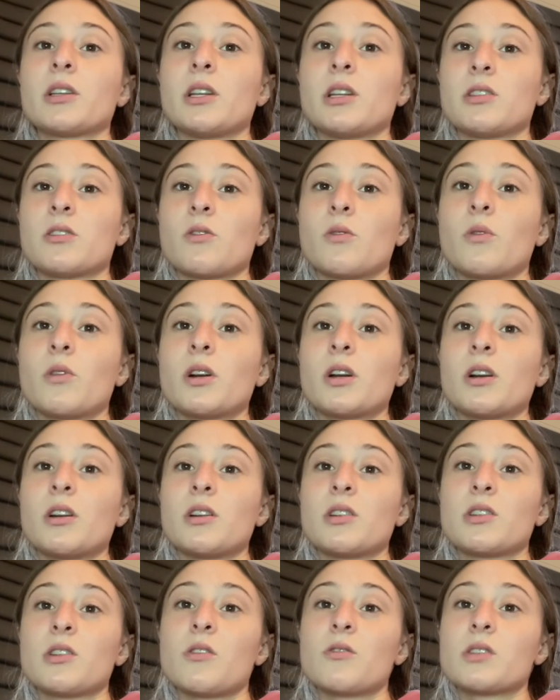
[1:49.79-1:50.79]
disorder
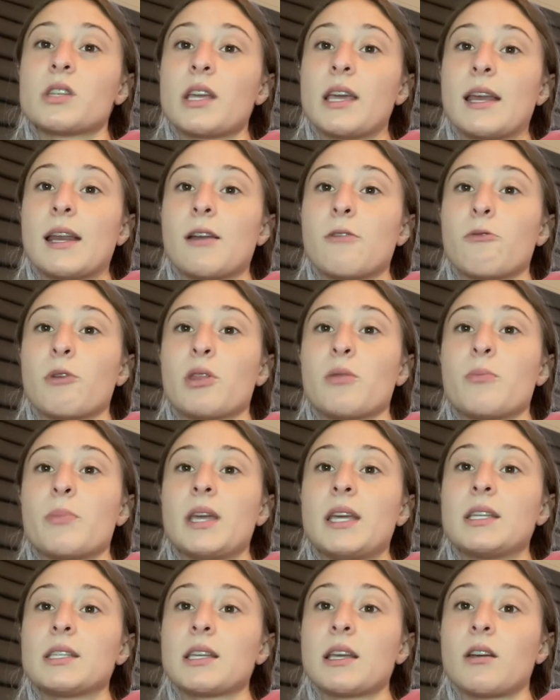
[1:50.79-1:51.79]
associated with
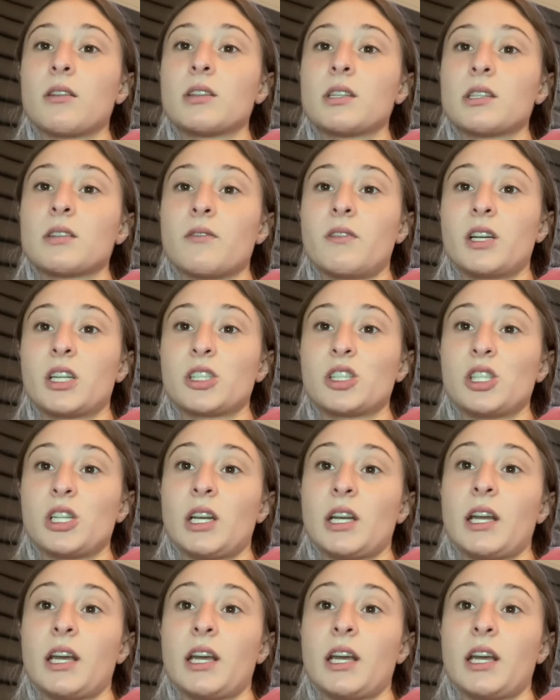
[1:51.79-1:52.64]
B cell dysfunction